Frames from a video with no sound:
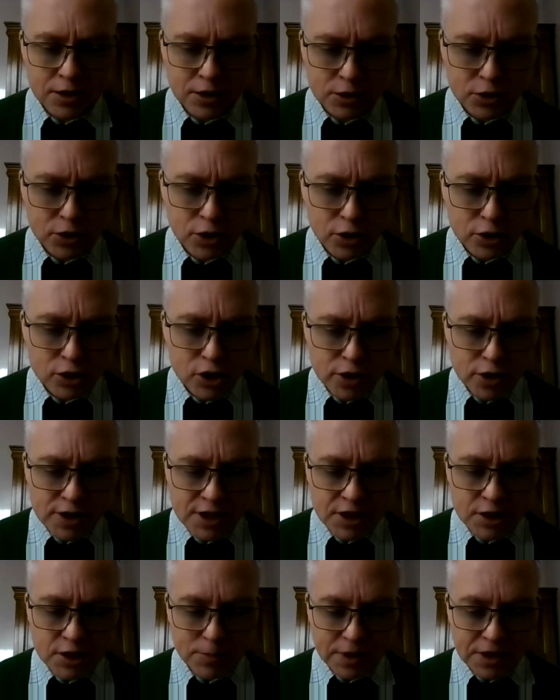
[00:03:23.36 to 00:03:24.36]
does
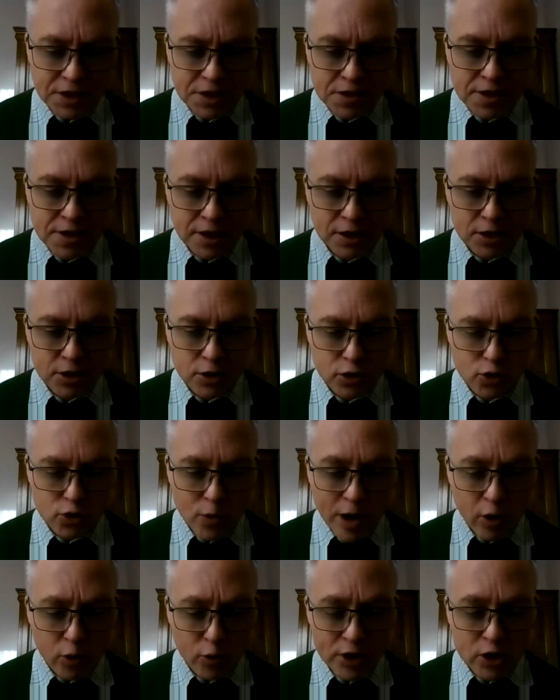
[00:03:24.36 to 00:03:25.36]
it mean that you
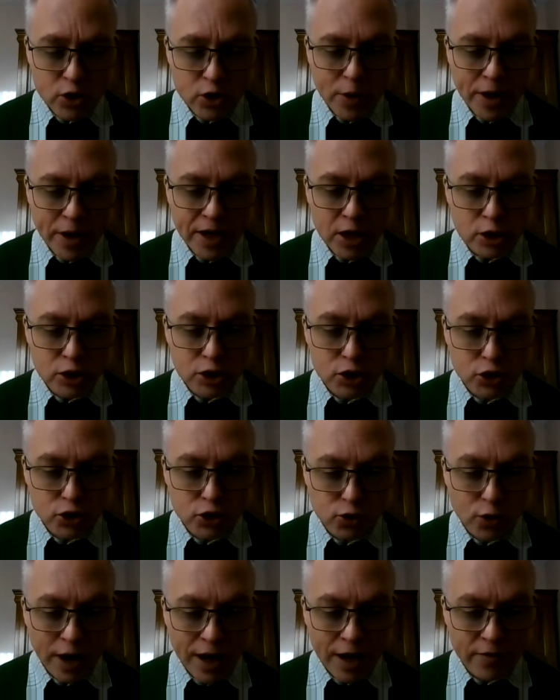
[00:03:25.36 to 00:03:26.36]
are required to
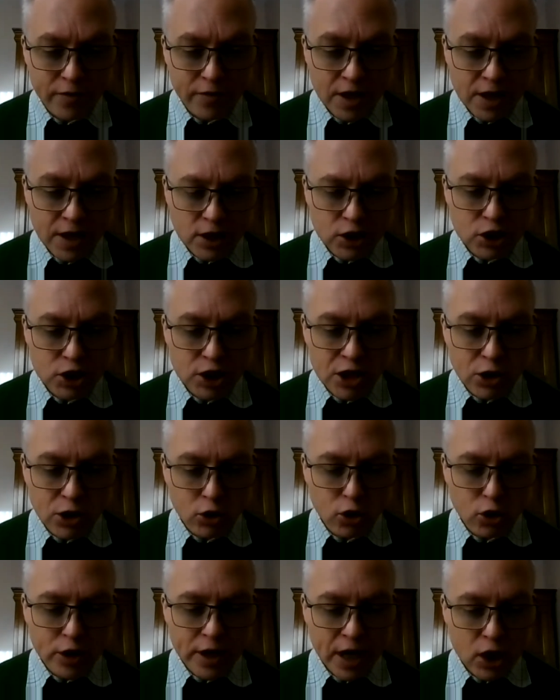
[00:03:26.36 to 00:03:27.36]
have
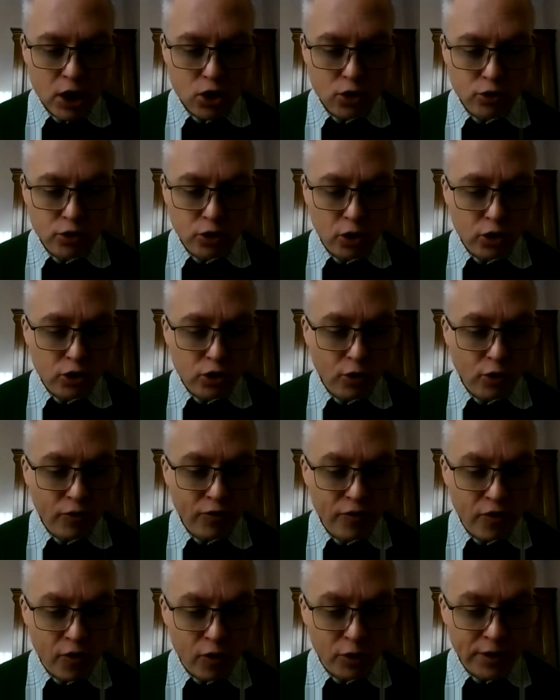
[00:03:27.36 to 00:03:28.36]
geolocation on your
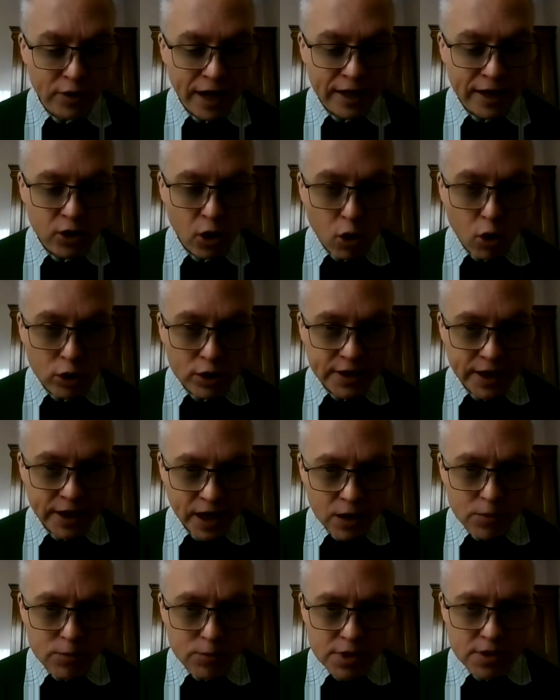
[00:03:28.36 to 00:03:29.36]
phone at all
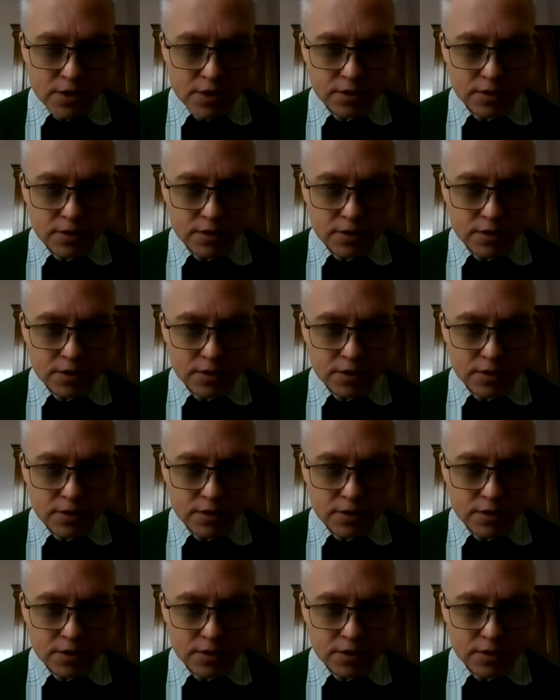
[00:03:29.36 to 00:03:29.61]
times?